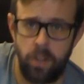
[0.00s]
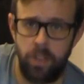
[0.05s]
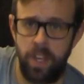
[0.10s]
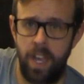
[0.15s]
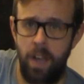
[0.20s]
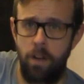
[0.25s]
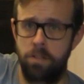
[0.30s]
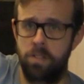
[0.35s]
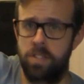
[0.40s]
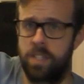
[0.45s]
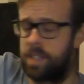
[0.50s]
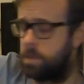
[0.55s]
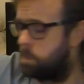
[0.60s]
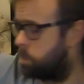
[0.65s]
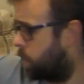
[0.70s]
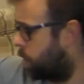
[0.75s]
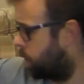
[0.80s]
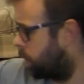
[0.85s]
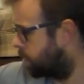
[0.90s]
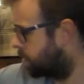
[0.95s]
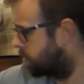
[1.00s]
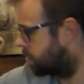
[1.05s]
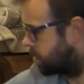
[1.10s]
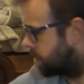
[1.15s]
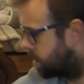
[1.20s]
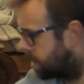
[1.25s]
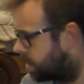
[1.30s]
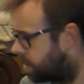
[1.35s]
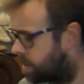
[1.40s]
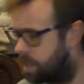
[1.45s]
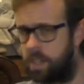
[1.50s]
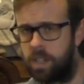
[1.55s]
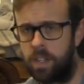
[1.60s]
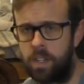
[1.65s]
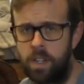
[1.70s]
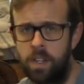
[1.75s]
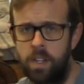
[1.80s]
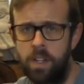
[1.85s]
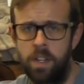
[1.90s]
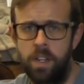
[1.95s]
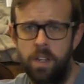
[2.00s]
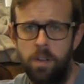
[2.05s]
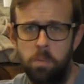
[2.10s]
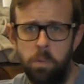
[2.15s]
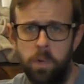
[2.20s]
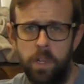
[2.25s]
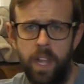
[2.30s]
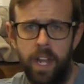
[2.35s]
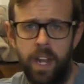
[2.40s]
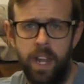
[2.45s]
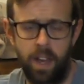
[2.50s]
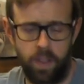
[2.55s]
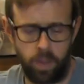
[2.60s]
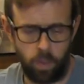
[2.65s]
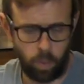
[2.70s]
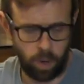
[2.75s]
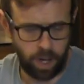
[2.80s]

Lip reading: nothing else in the box. That out of the